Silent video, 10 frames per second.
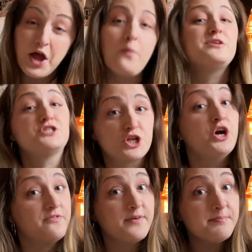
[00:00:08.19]
which is
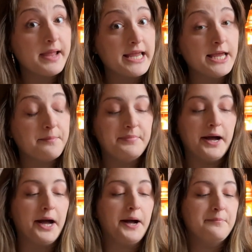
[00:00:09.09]
good for me,
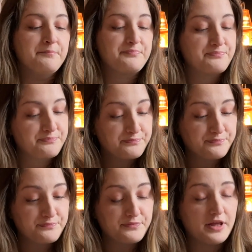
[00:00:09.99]
but
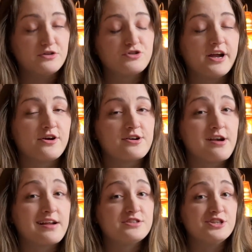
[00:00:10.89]
I'll try harder
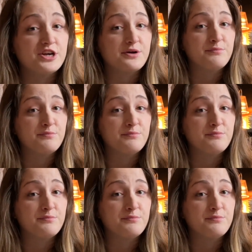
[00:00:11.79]
next year.